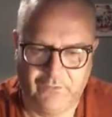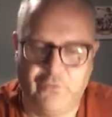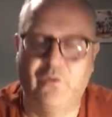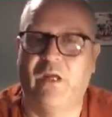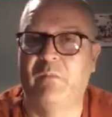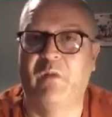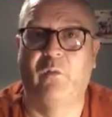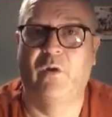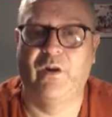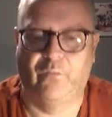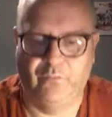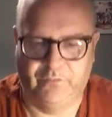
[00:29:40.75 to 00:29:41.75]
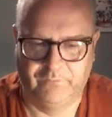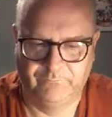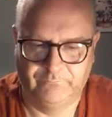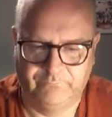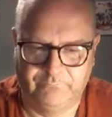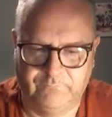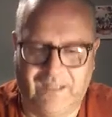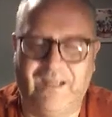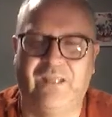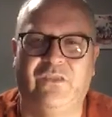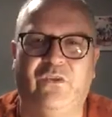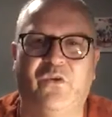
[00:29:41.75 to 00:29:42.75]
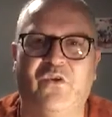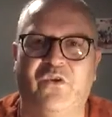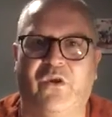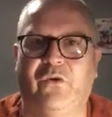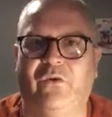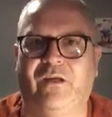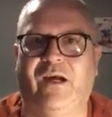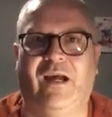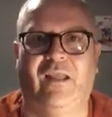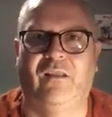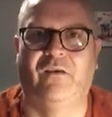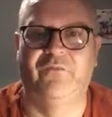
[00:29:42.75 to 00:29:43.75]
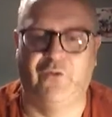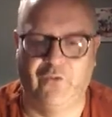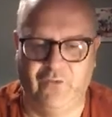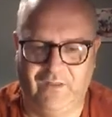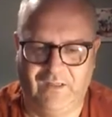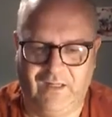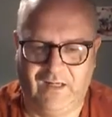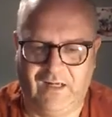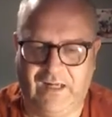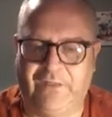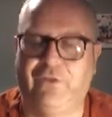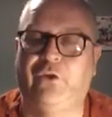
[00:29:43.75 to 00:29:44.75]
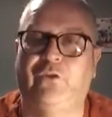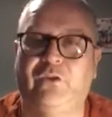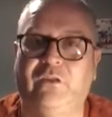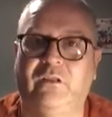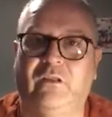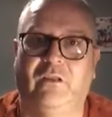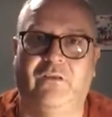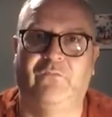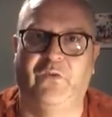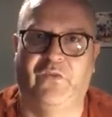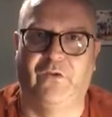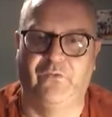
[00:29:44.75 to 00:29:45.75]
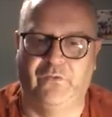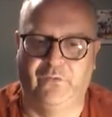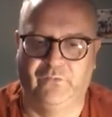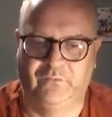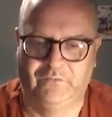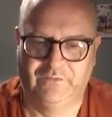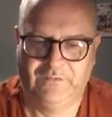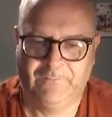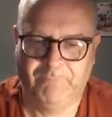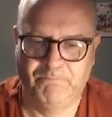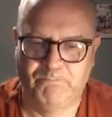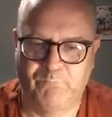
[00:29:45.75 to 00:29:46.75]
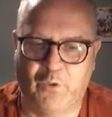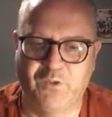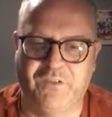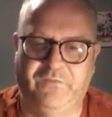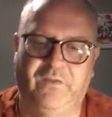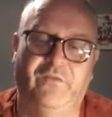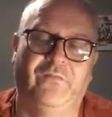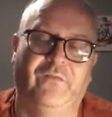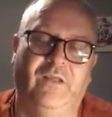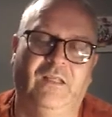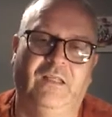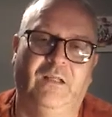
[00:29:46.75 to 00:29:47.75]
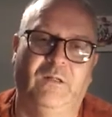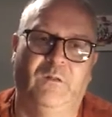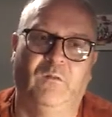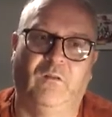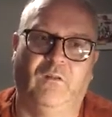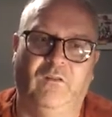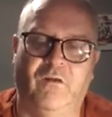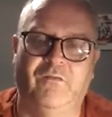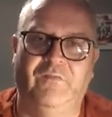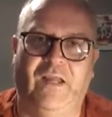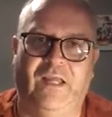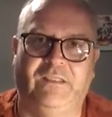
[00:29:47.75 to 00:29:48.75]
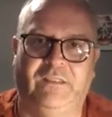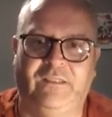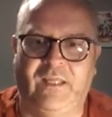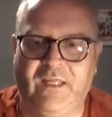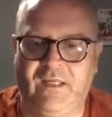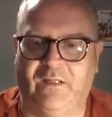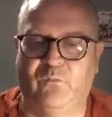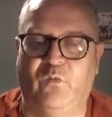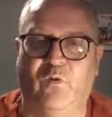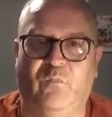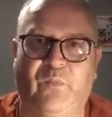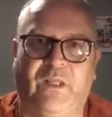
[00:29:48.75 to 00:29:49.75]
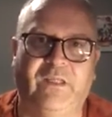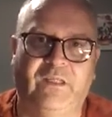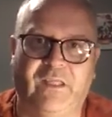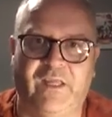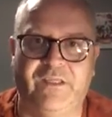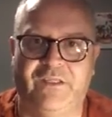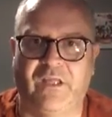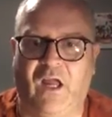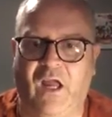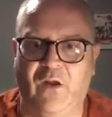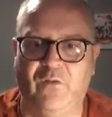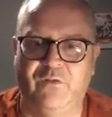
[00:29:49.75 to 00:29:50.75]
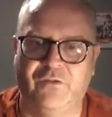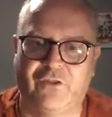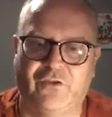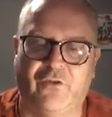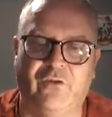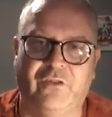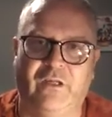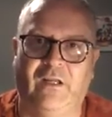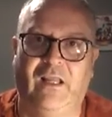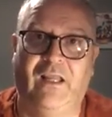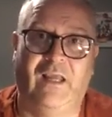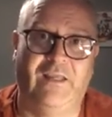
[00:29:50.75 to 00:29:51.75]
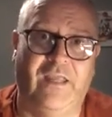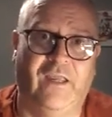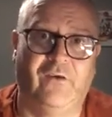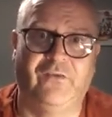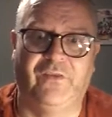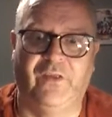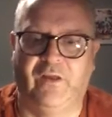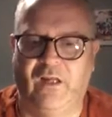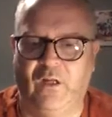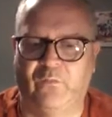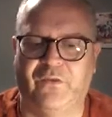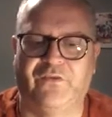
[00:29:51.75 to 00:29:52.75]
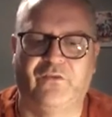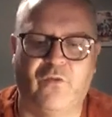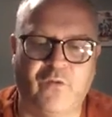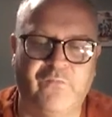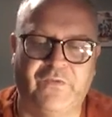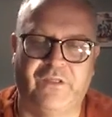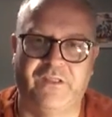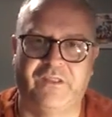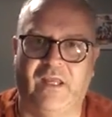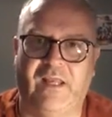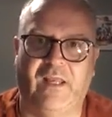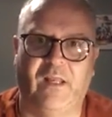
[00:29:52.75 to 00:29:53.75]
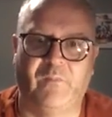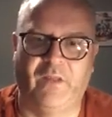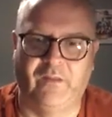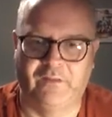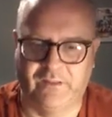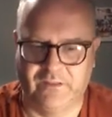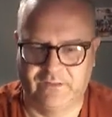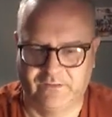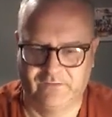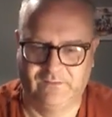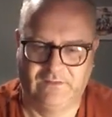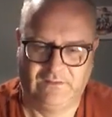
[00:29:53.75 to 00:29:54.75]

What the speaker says: You are my world. I adore you. I love you. I couldn't live without you. Positive love and care will bring kids out stronger and healthier with confidence in their abilities.